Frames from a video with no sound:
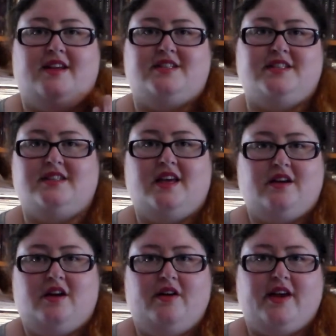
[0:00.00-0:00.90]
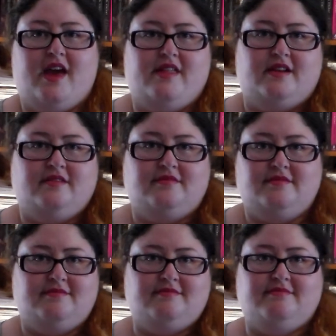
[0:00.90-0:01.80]
And she's like, "Oh, okay then,
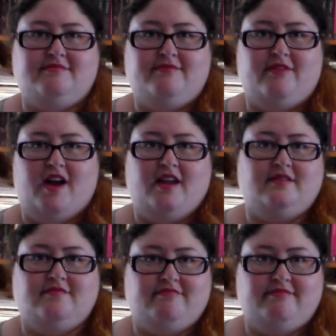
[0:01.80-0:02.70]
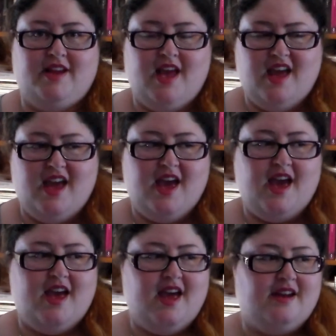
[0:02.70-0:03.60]
fine."
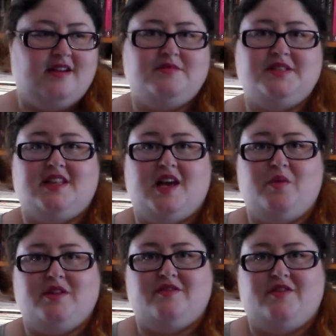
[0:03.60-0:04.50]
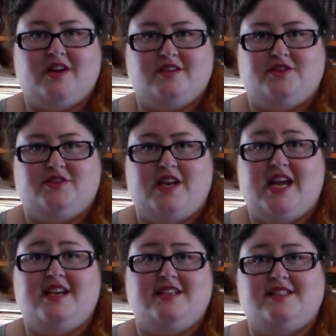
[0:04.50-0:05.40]
And I'm just like, what the fuck, dude?
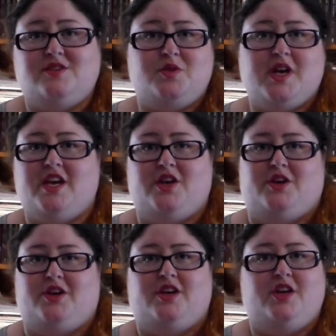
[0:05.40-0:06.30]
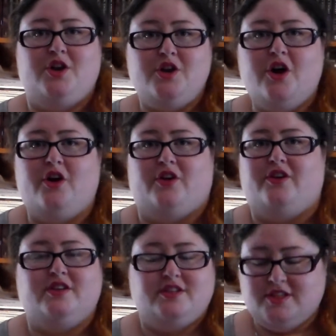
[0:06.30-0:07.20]
He's stalking you.
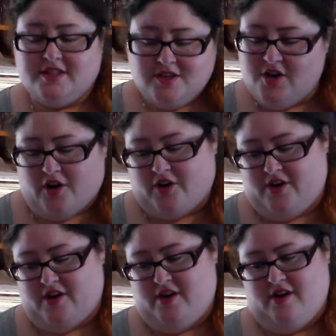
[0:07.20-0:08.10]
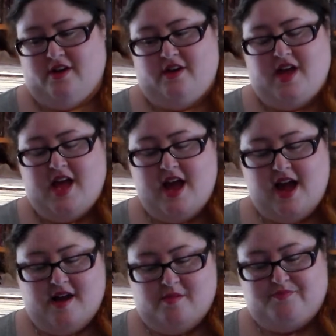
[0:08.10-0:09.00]
No, just no.
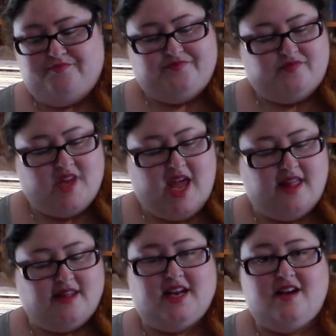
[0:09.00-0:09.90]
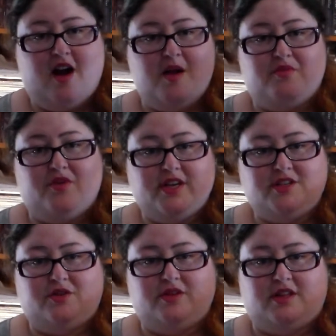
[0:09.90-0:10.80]
And then I'm
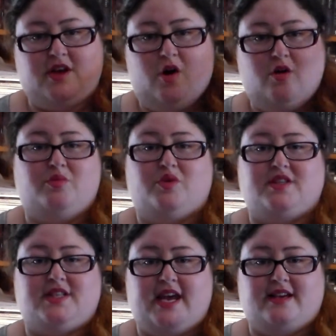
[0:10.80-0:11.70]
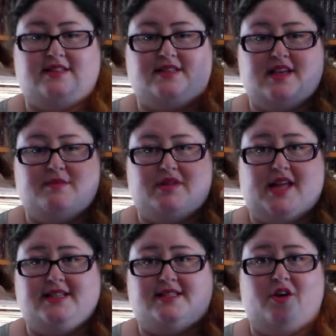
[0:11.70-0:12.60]
pretty sure that the whole book takes
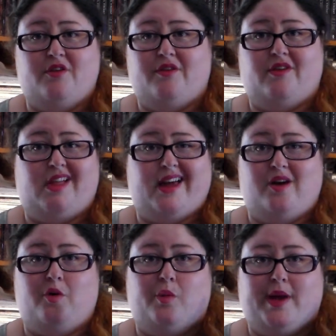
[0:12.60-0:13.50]
place over like a